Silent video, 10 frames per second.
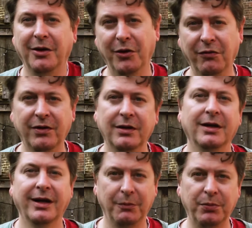huff
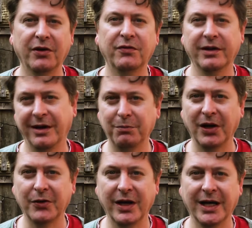and I'll puff and I'll
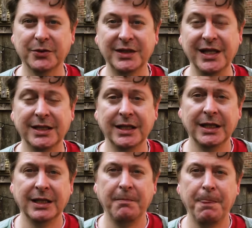blow your house in.
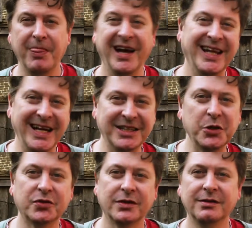And then he
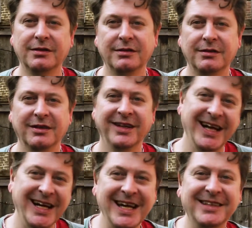does. And
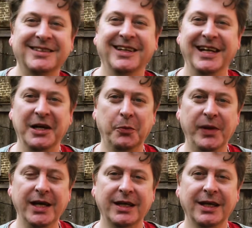then he eats the little
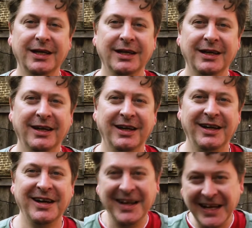pig.
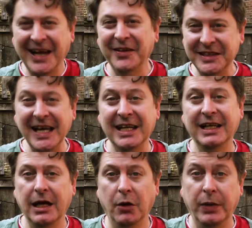Now, the second
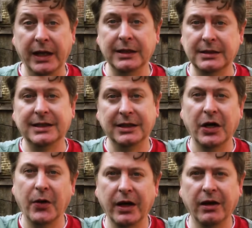little pig is still
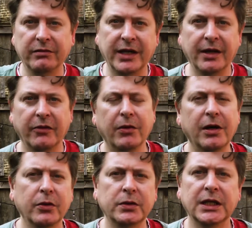going on down the
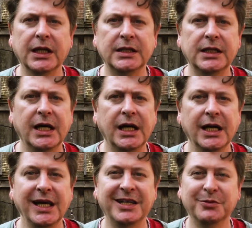road and uh,
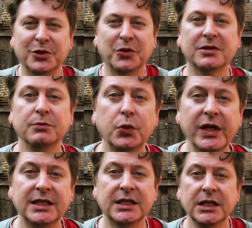he comes across some
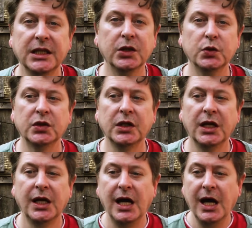twigs and goes,
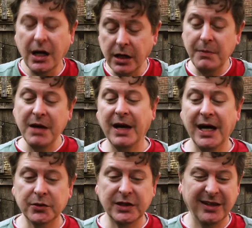I'm going to make my
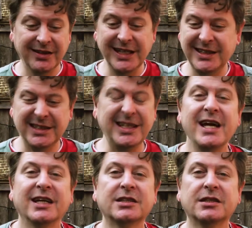house out of these
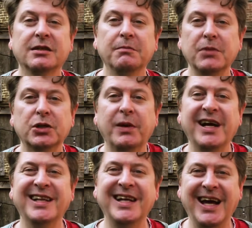sticks, much
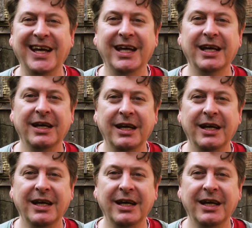better than hay.